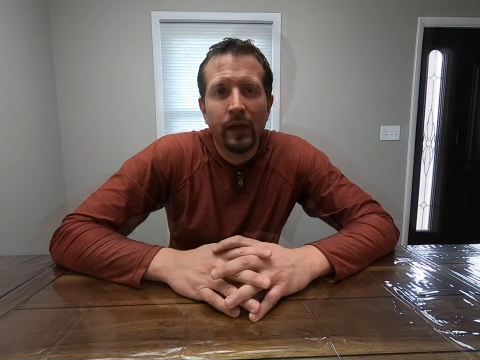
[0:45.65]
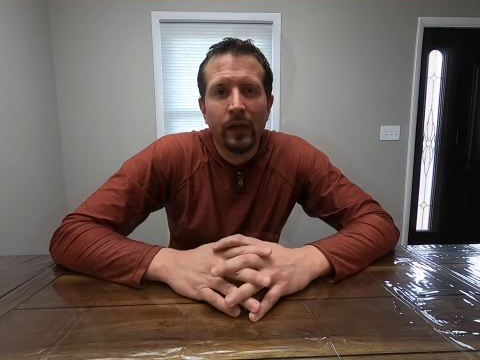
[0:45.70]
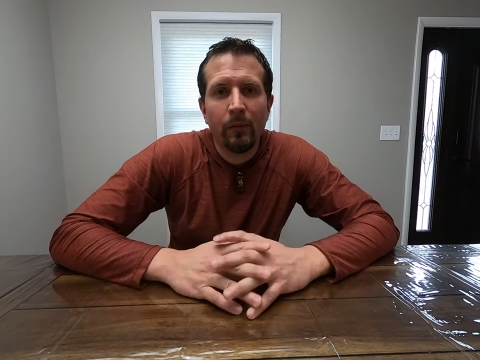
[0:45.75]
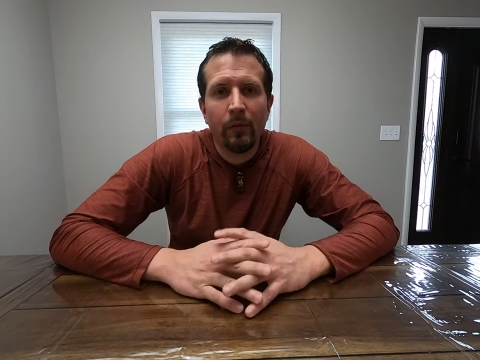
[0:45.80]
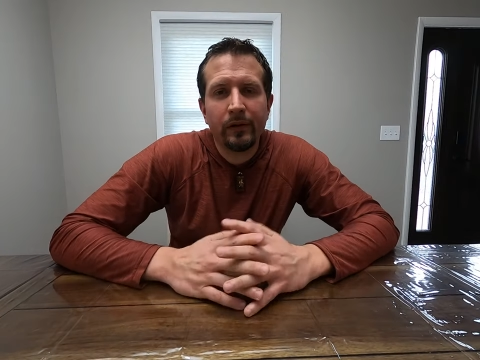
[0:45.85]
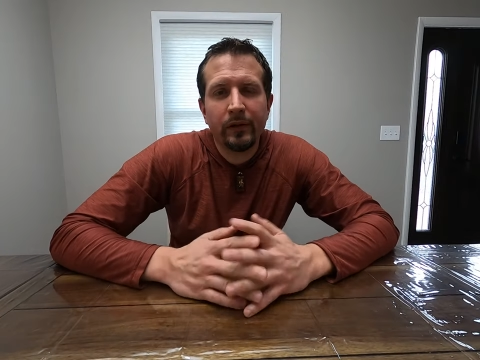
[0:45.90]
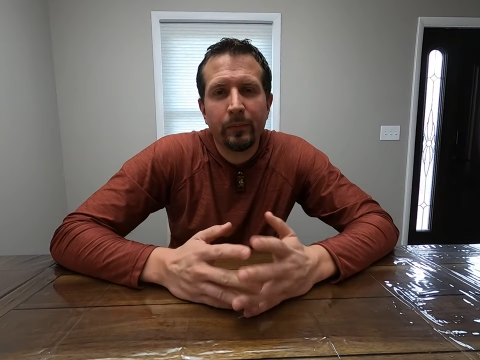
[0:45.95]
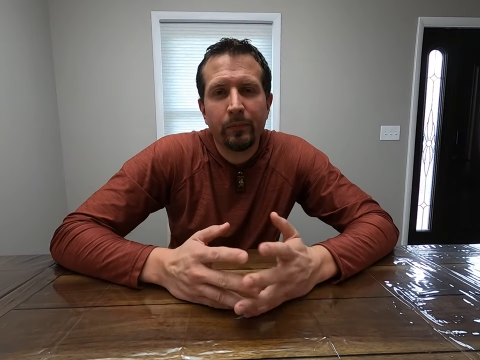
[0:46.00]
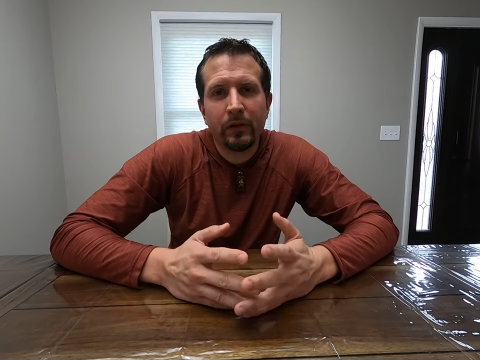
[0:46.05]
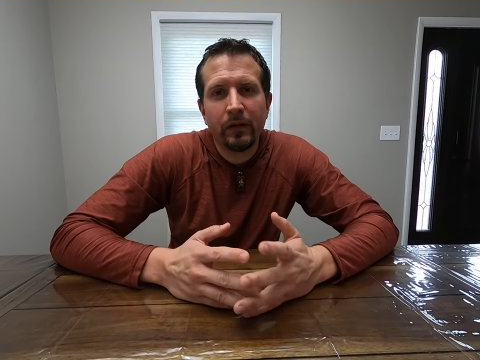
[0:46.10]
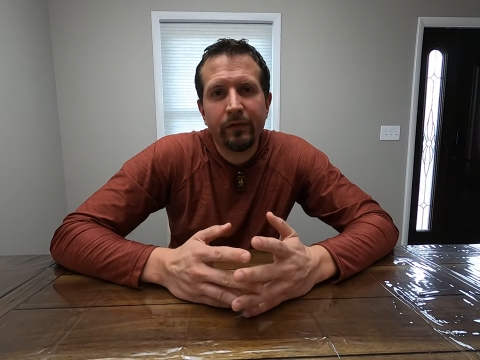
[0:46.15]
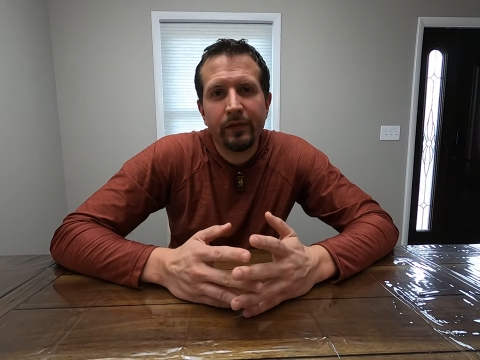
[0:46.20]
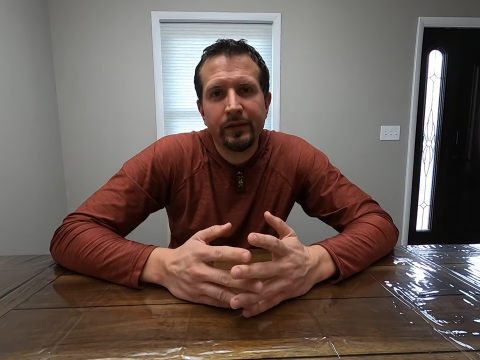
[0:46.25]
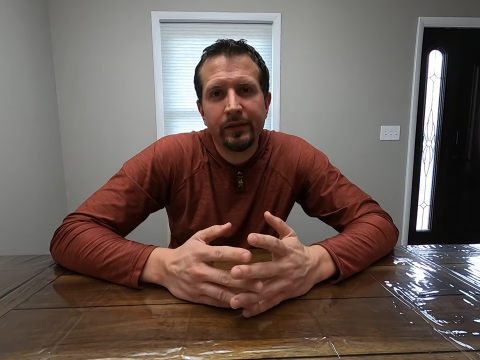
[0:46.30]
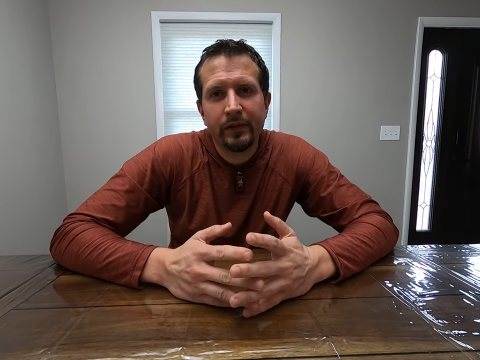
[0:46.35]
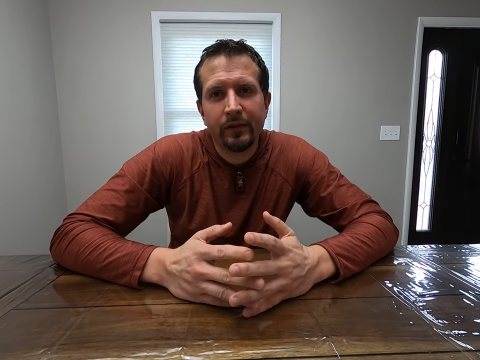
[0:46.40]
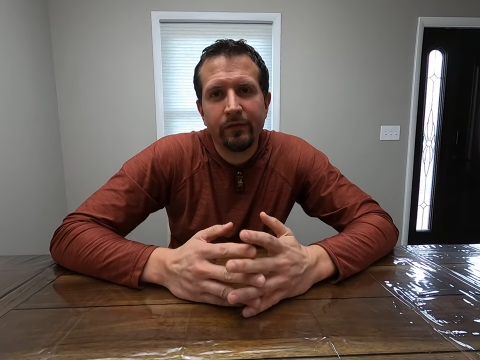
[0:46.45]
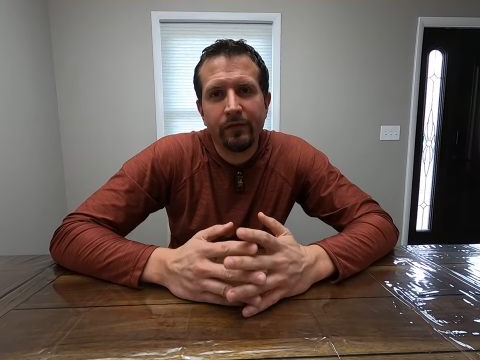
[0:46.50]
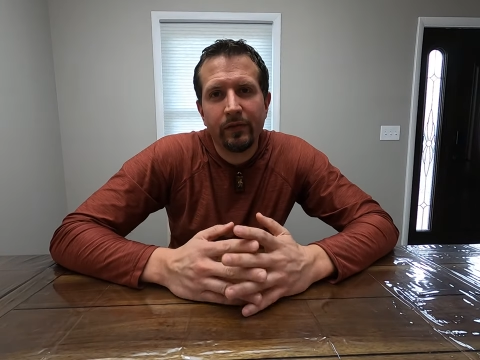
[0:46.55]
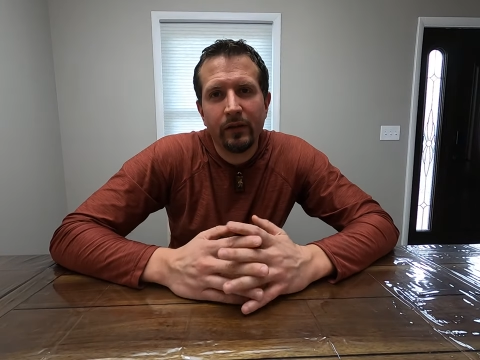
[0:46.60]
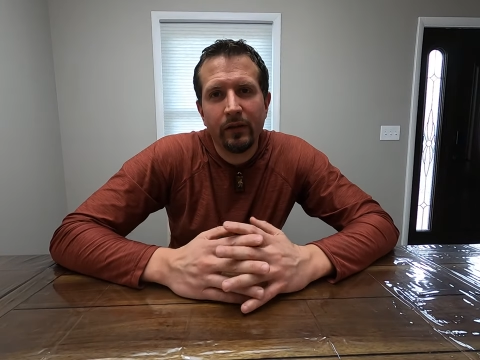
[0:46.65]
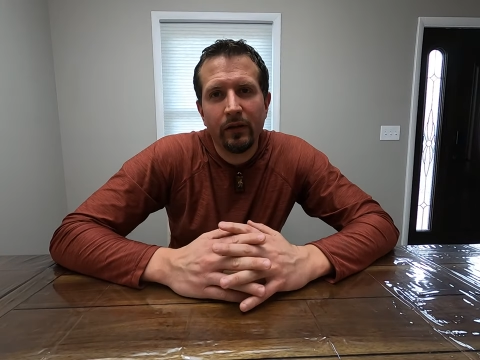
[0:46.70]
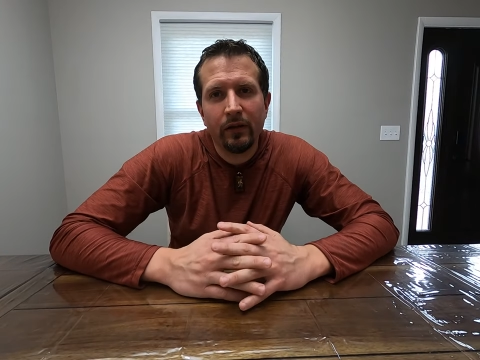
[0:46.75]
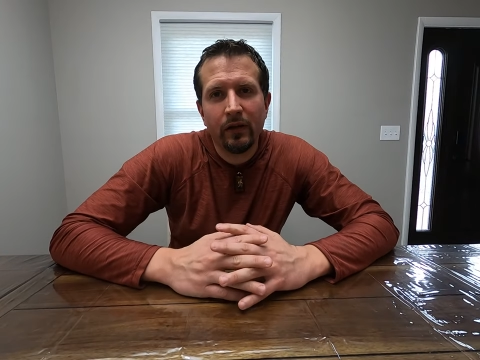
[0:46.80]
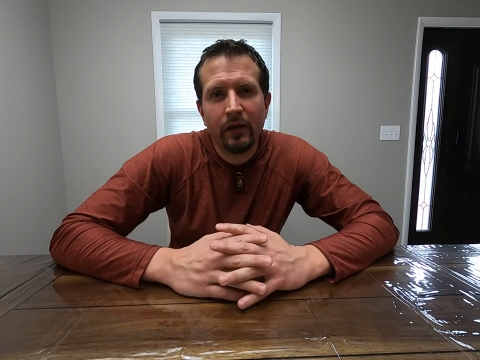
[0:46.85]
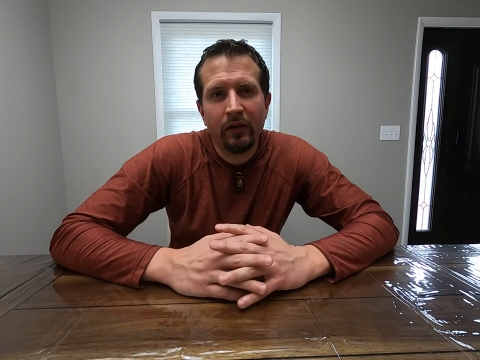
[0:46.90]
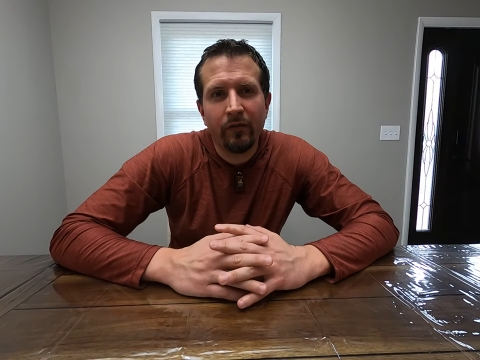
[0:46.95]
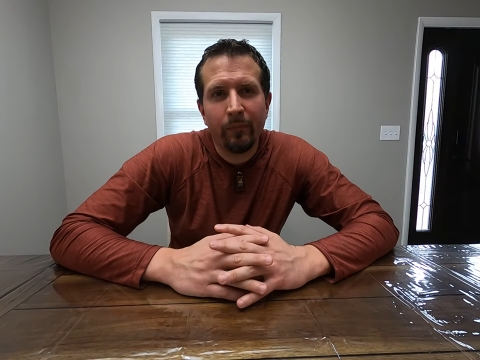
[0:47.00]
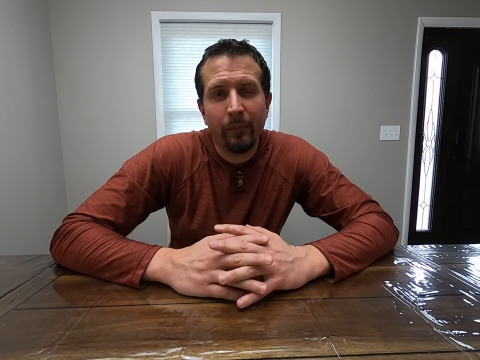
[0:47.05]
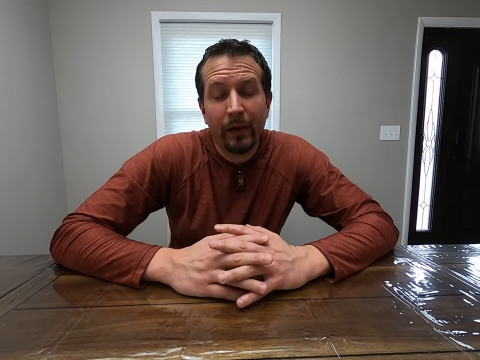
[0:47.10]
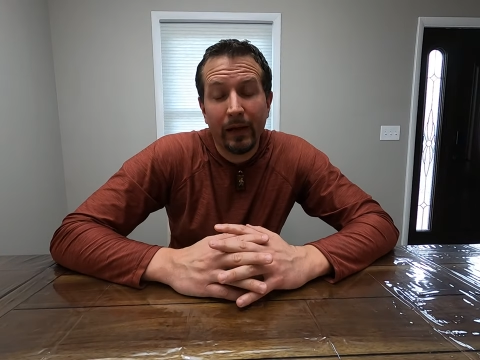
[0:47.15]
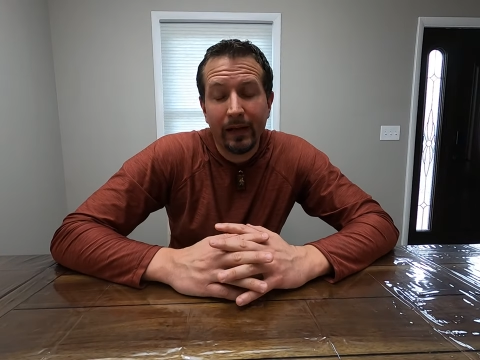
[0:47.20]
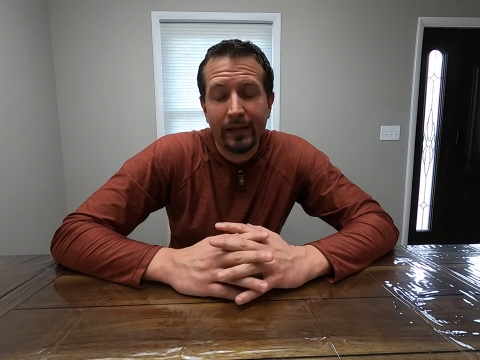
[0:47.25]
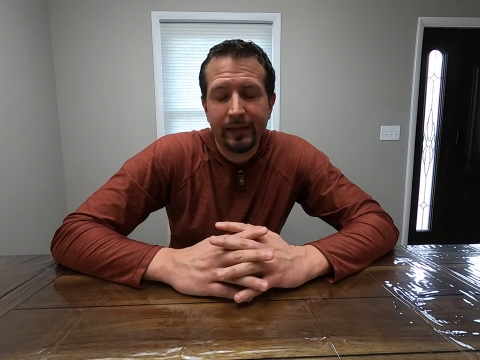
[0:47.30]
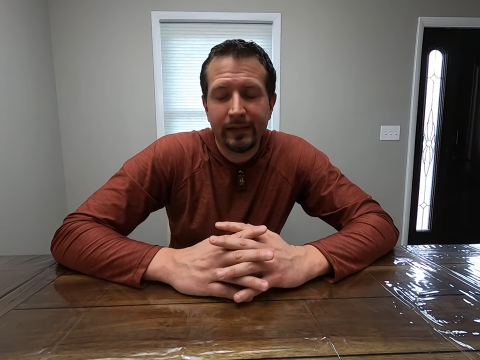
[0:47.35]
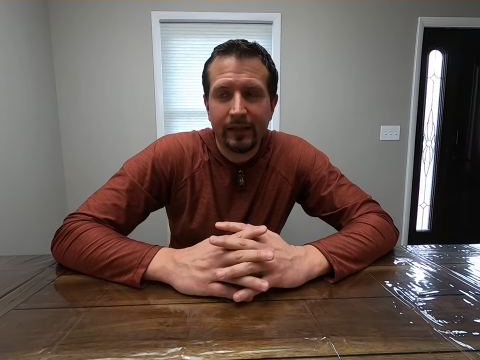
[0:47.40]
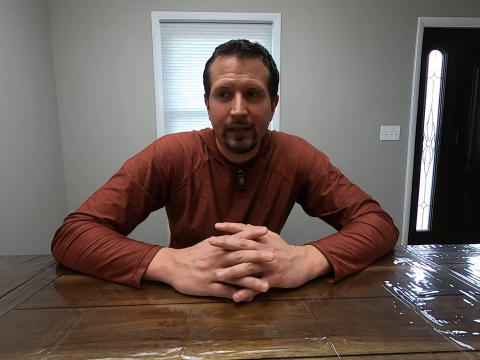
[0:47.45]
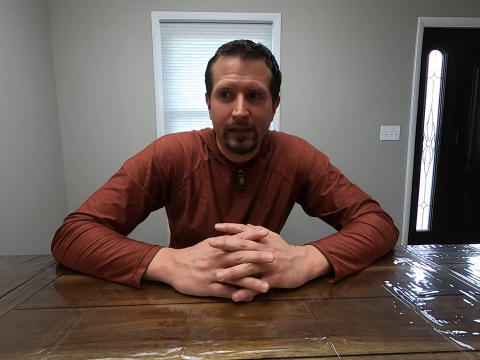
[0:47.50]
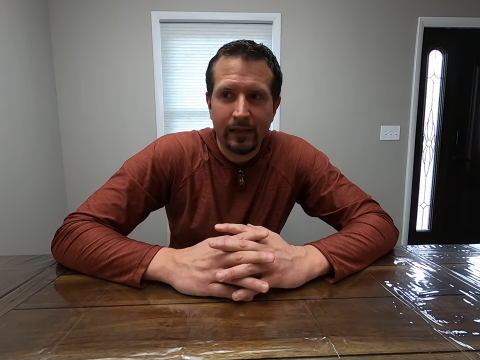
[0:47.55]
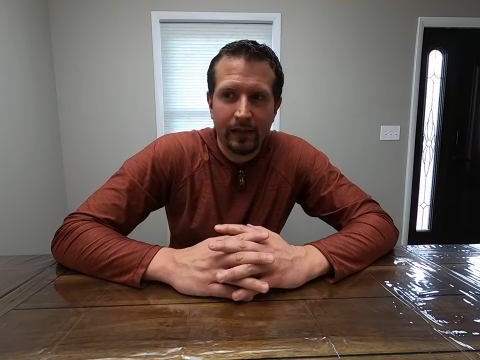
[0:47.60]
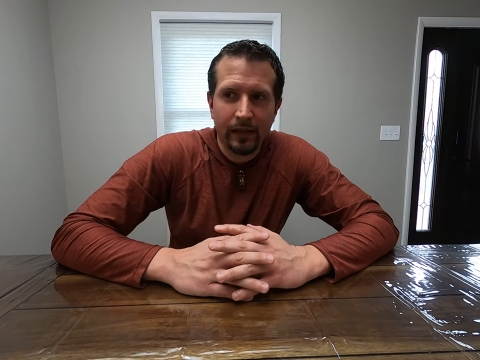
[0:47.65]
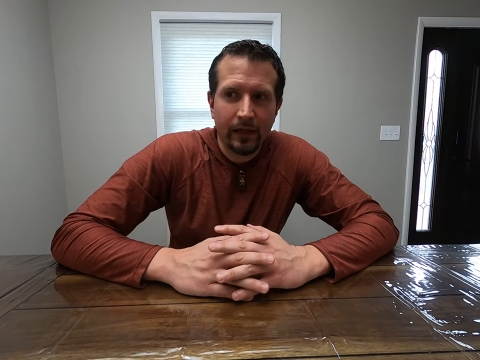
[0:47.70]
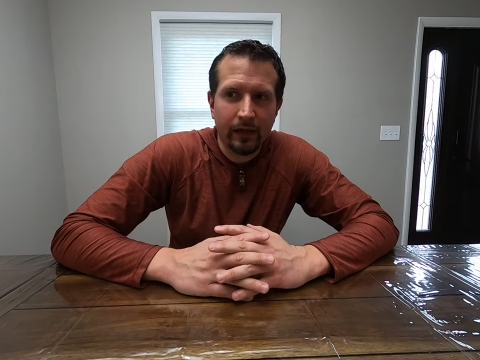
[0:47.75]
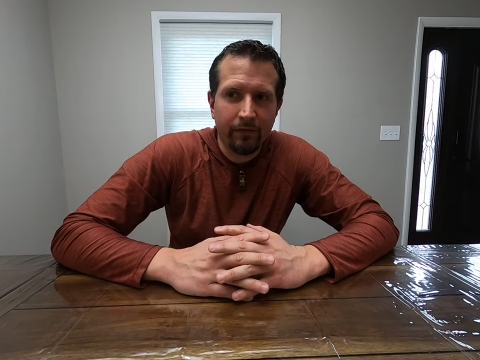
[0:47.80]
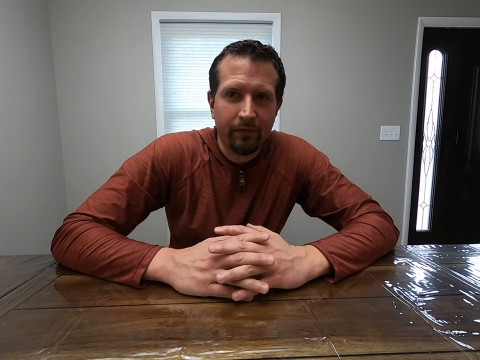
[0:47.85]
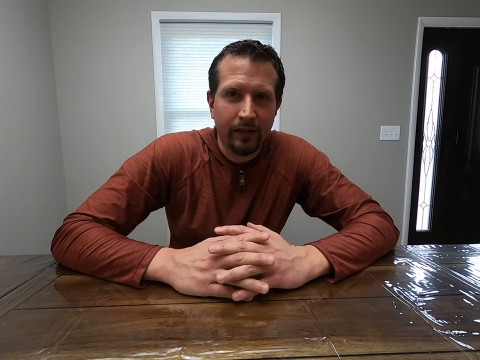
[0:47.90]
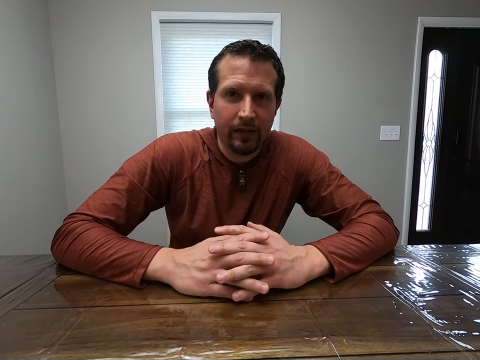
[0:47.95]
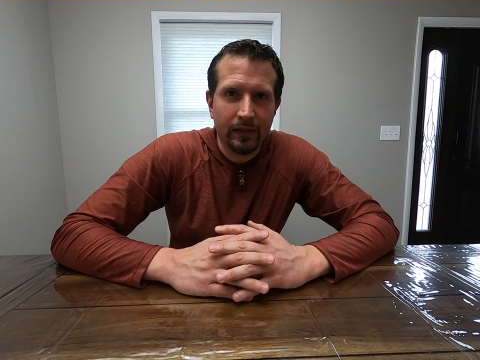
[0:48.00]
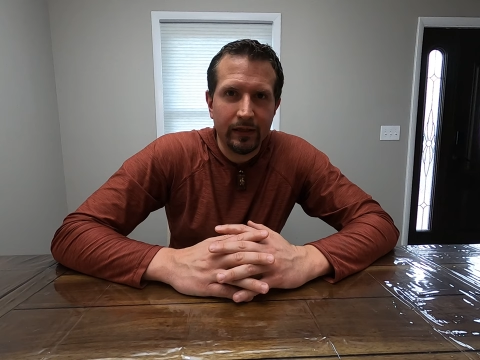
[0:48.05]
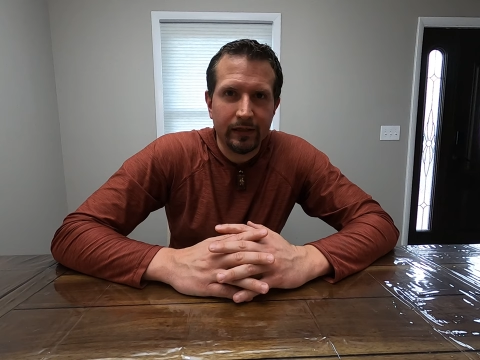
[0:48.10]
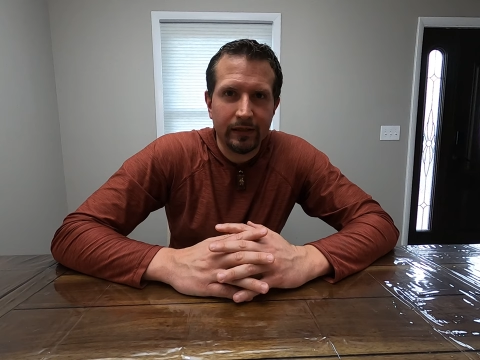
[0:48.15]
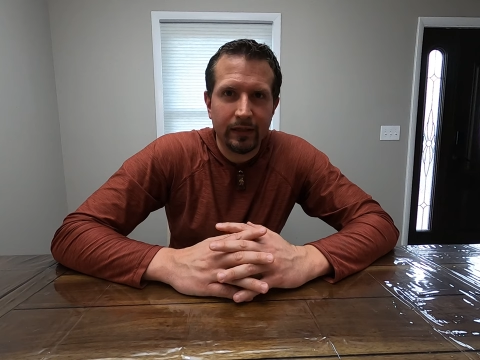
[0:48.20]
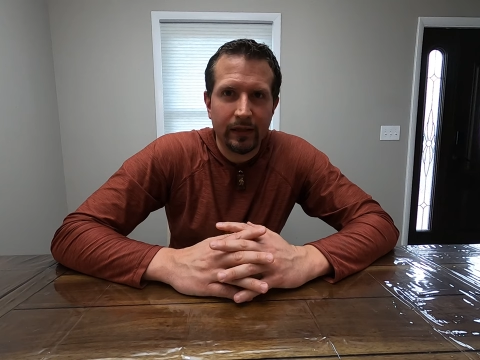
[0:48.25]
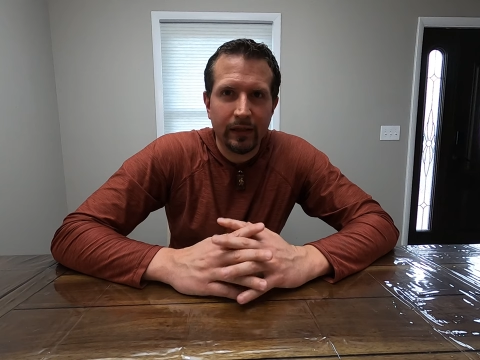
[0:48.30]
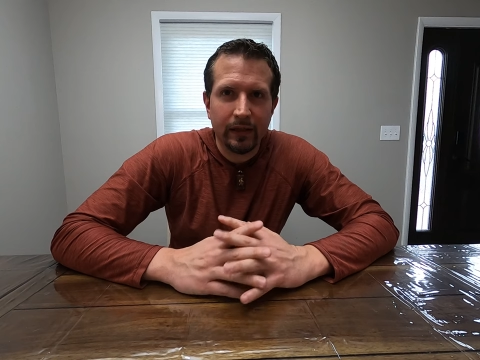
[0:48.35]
I want to preface this video off by stating the obvious,